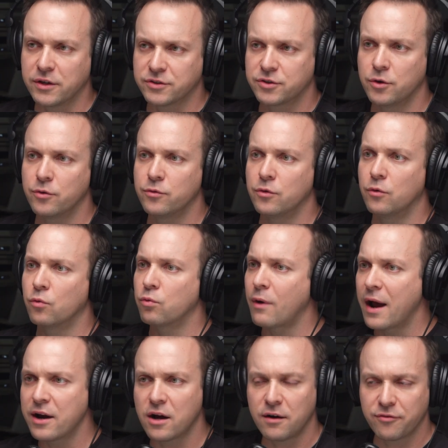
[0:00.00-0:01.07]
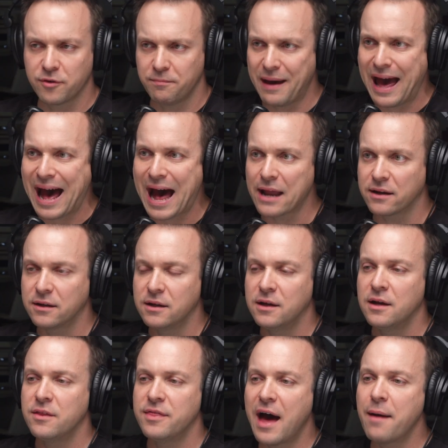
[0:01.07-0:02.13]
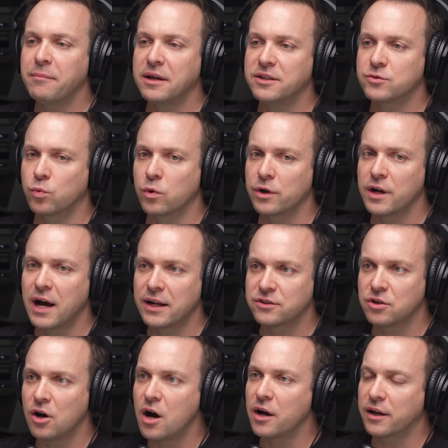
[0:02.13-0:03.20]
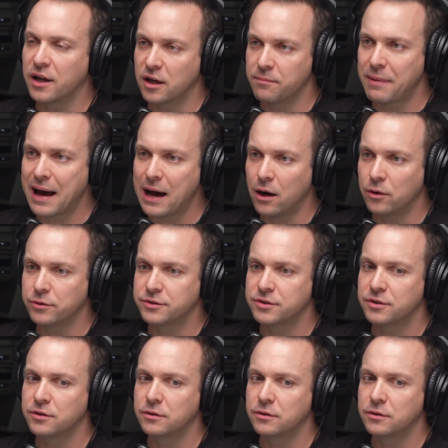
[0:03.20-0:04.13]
so right off the bat, that means we're not talking about